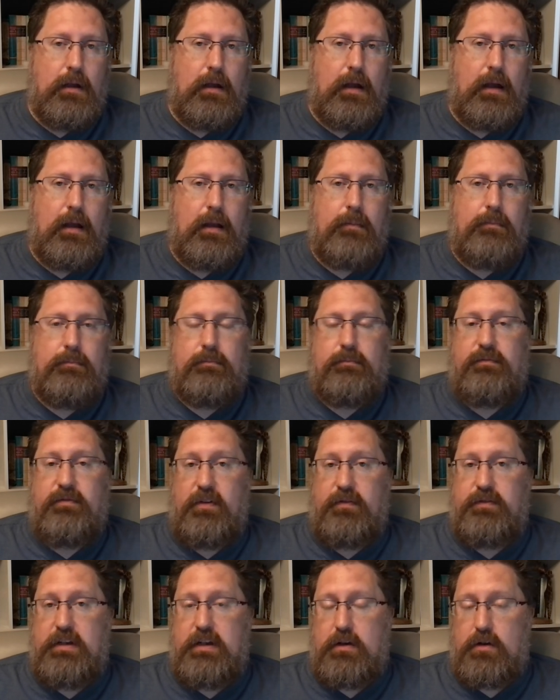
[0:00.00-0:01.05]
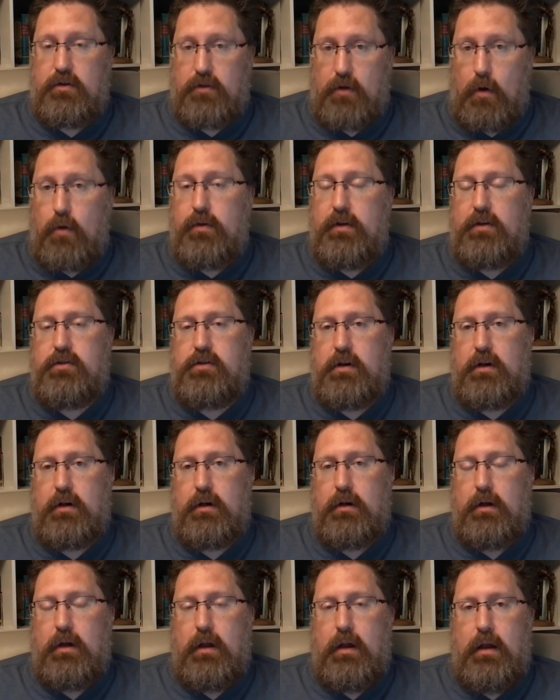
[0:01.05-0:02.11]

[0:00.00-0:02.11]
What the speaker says: I'm 50 years old this year.